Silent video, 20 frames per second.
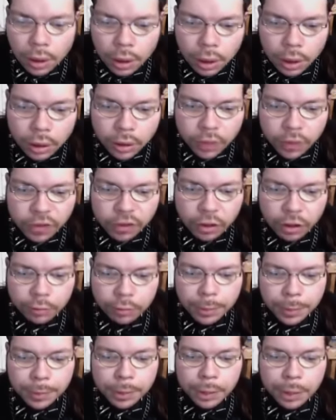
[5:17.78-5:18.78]
Now, some
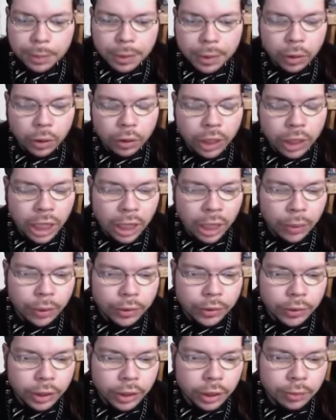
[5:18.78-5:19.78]
people might be okay
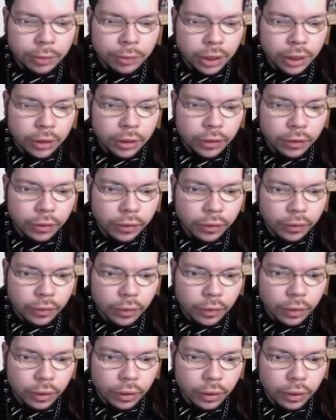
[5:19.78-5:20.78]
with it, but
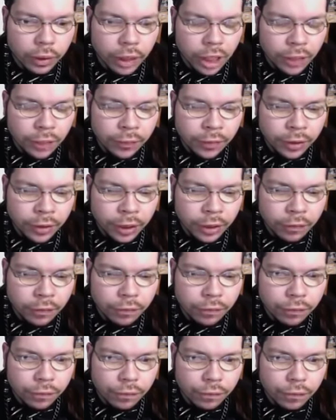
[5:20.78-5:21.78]
even
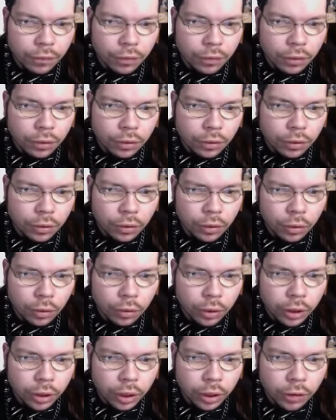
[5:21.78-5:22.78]
if they're old
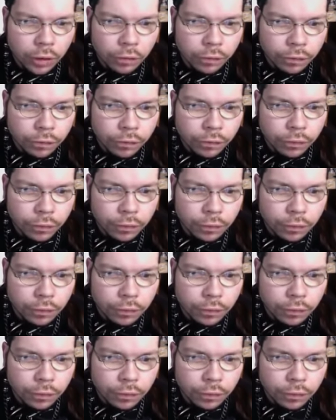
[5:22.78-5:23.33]
enough,